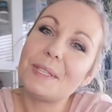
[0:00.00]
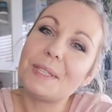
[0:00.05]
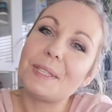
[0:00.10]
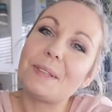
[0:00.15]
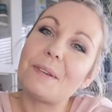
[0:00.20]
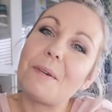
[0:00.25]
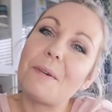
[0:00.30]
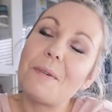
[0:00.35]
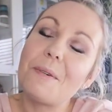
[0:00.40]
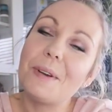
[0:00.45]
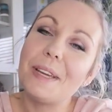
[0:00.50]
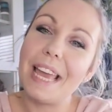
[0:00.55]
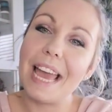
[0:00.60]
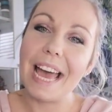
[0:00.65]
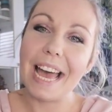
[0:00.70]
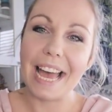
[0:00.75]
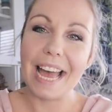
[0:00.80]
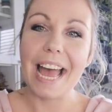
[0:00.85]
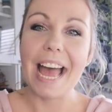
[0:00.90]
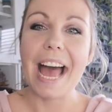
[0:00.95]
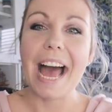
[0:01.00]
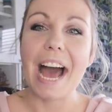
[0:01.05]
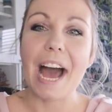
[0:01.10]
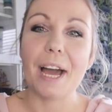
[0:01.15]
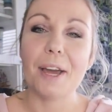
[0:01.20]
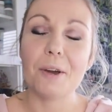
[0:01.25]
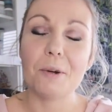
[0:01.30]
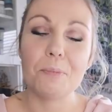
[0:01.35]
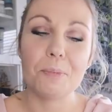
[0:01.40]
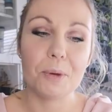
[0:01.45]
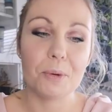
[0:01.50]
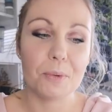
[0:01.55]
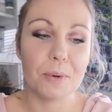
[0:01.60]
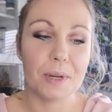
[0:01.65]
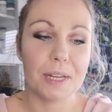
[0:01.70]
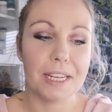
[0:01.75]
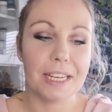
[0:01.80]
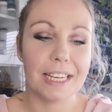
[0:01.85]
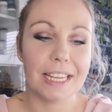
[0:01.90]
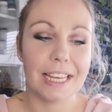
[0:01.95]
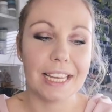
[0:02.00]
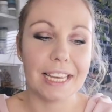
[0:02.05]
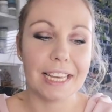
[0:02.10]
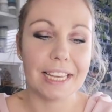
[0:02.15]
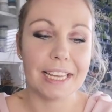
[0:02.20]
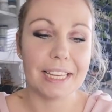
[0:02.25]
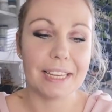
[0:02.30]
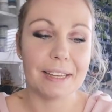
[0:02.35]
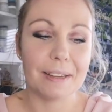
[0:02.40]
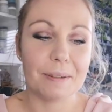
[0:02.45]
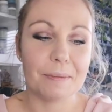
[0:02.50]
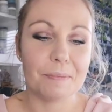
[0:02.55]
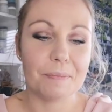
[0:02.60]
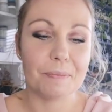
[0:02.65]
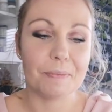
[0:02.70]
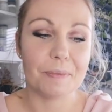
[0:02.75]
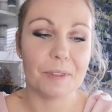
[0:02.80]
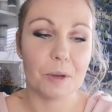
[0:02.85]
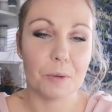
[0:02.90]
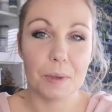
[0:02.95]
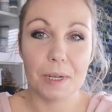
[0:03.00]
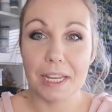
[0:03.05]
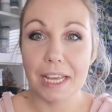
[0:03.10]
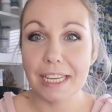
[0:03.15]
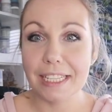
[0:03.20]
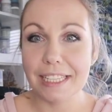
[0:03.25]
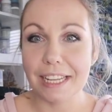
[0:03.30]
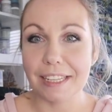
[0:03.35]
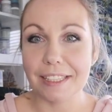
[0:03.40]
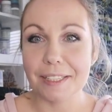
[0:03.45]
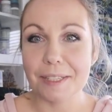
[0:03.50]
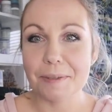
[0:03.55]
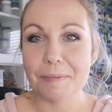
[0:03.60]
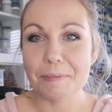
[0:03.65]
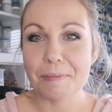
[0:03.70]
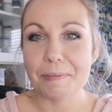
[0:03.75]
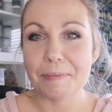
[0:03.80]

So yeah, I hope you will like that.